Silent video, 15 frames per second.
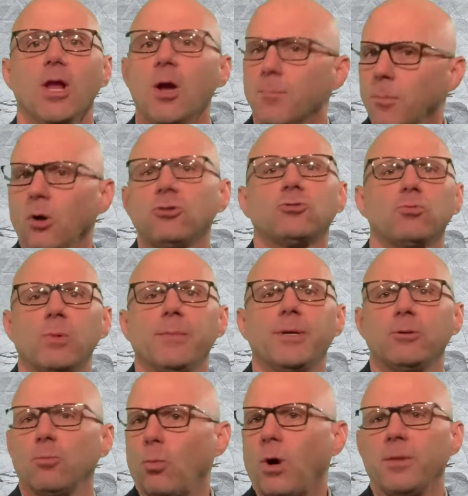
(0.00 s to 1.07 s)
Most
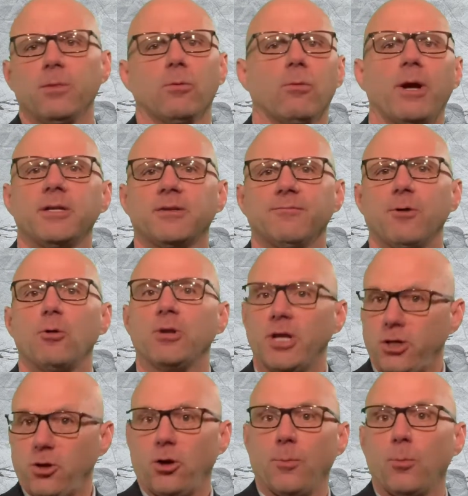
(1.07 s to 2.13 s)
women won the right to vote in
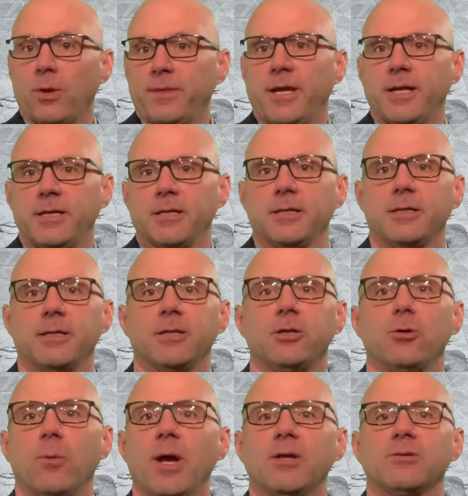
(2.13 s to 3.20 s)
Europe when they did in the
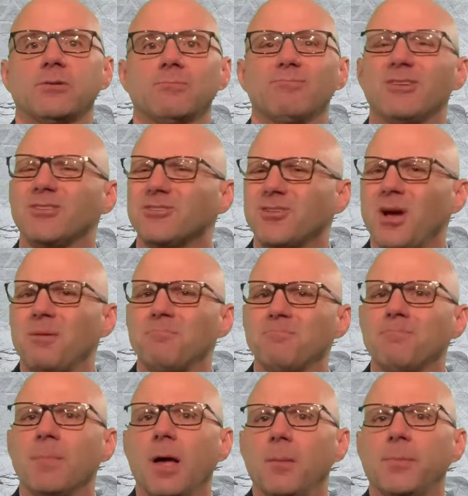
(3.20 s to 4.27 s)
US, some
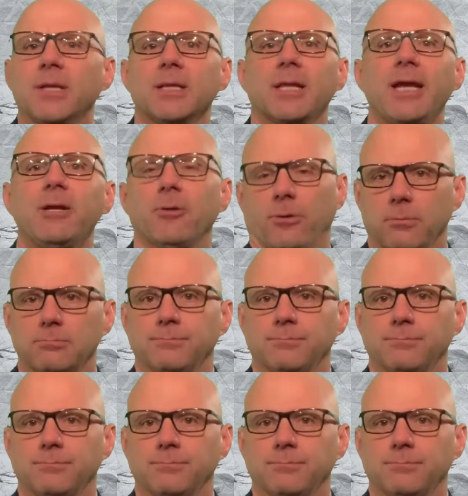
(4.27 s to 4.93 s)
a bit later.